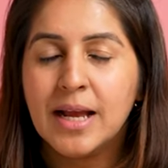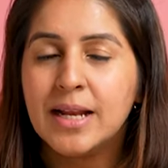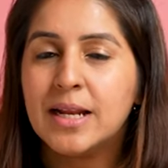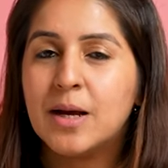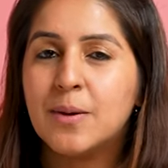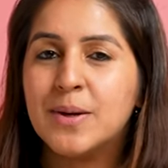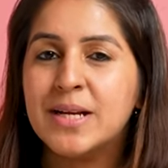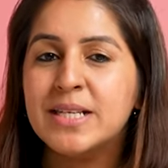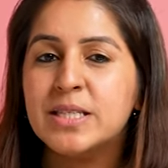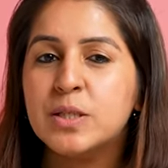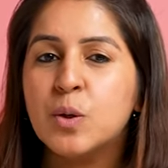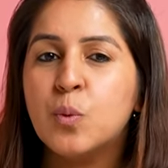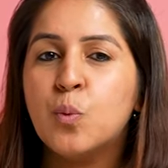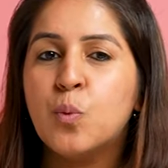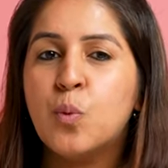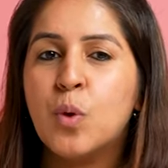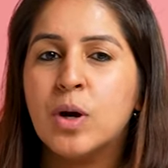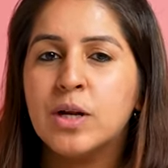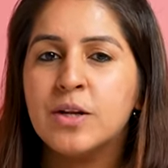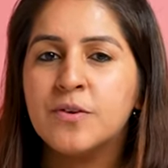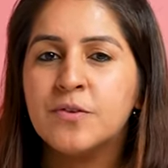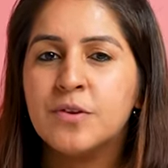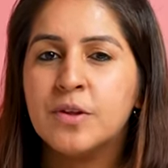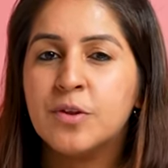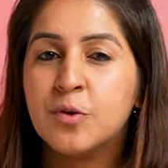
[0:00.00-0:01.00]
Now it's
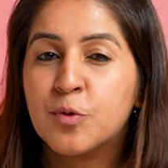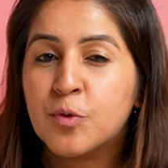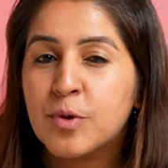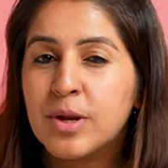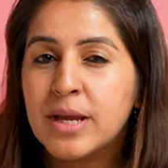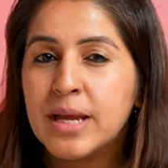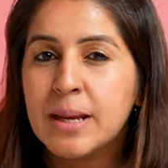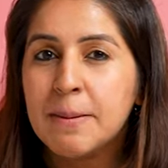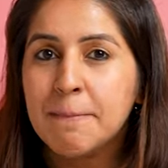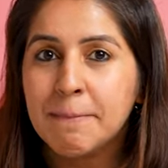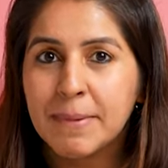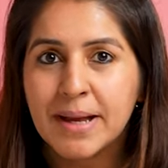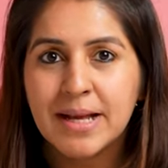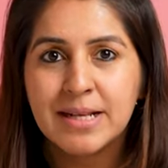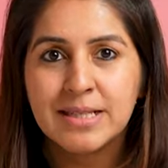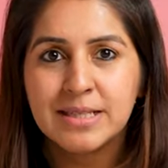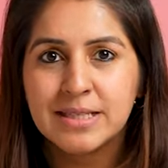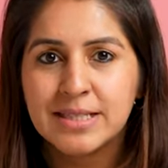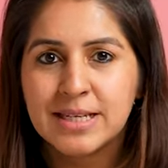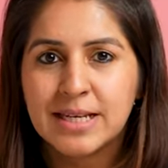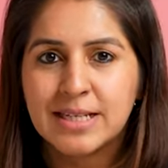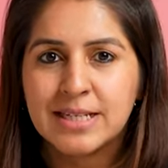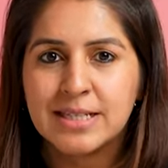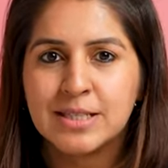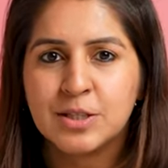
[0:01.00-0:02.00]
one of the three main
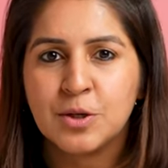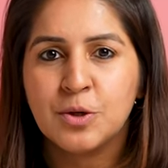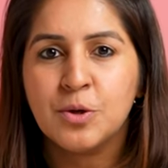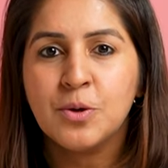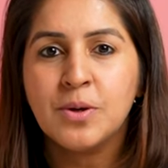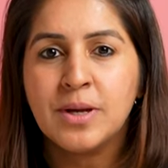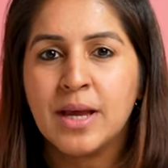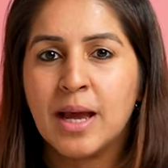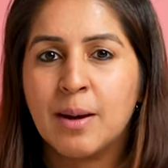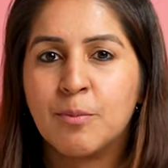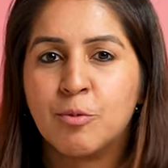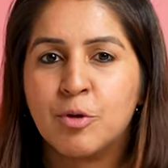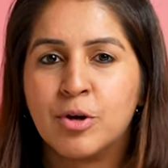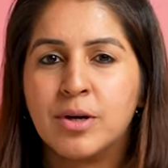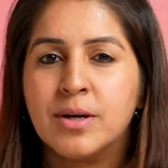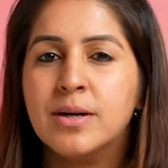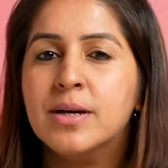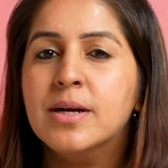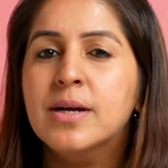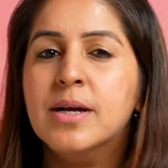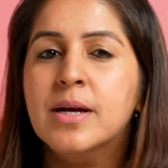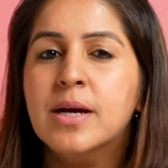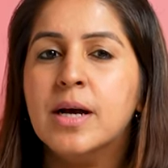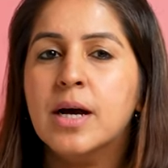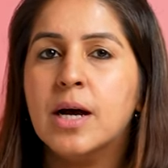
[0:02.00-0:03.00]
settings on your camera
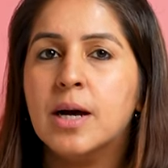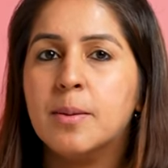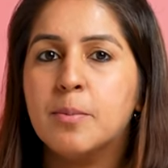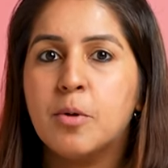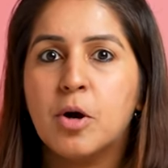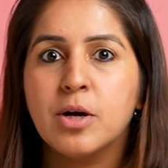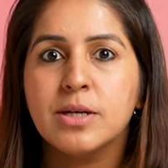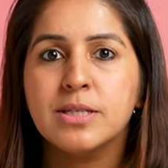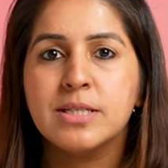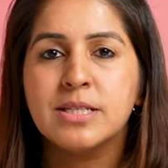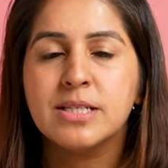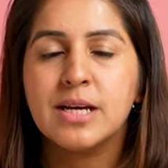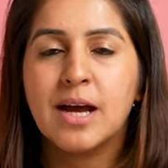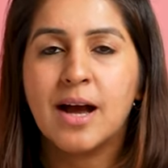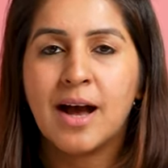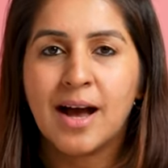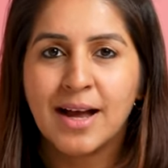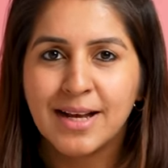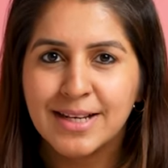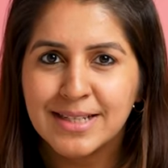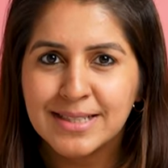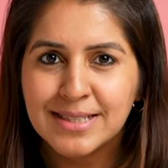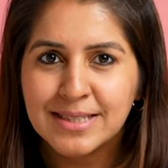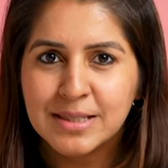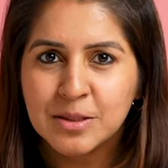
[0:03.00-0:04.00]
amongst
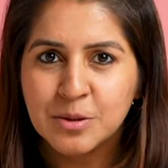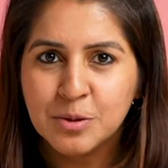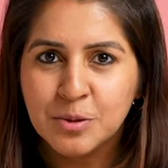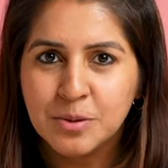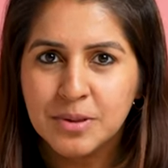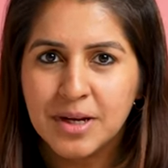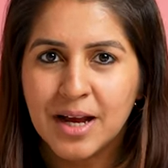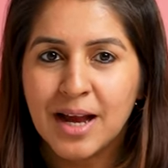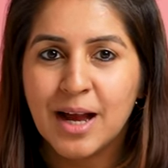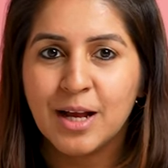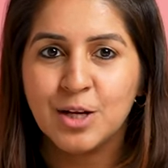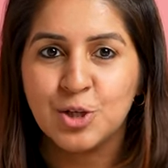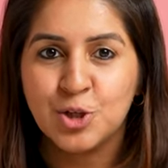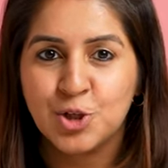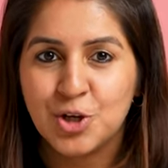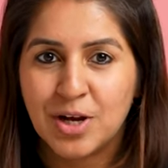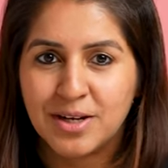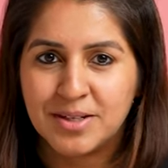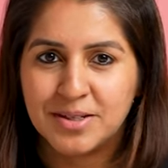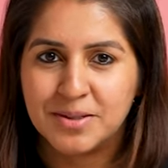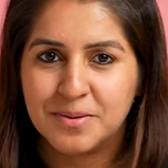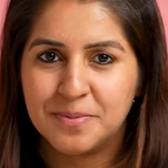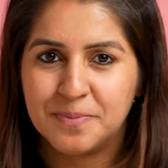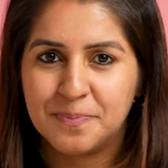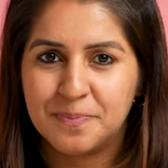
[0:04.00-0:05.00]
ISO and
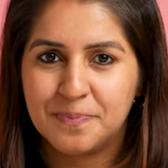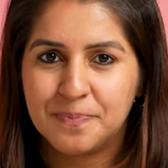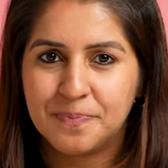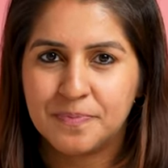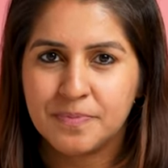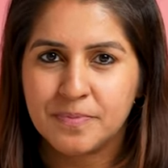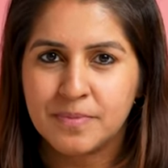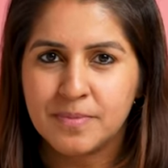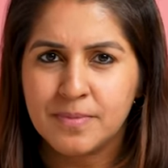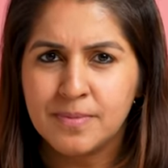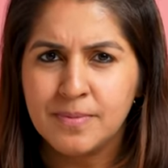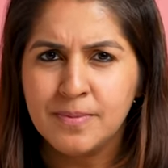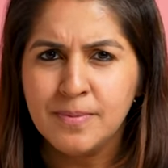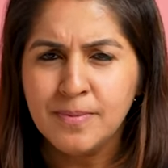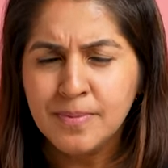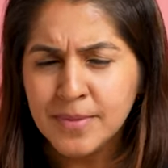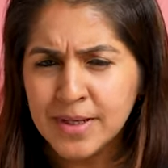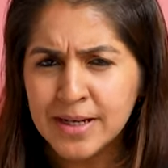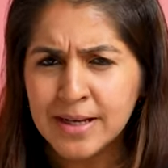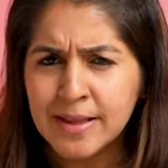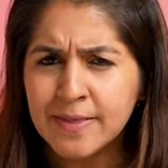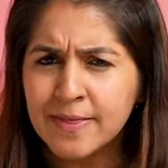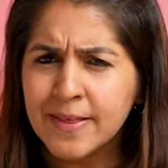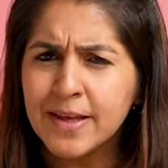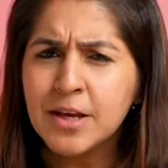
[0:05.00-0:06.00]
shutter
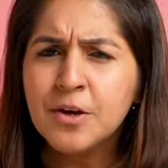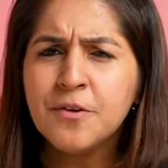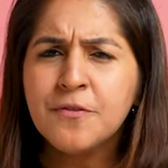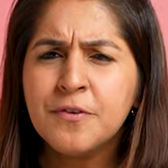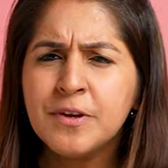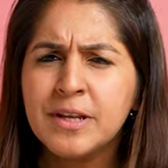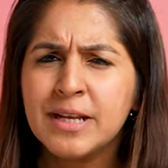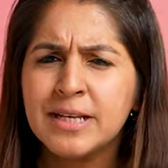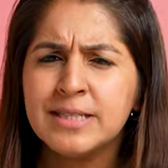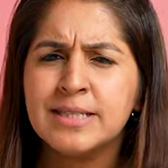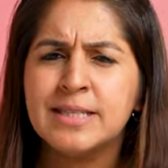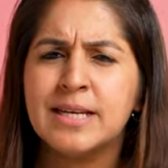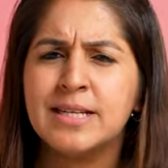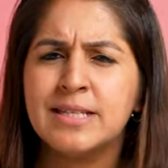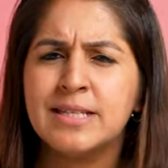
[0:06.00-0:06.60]
think of it as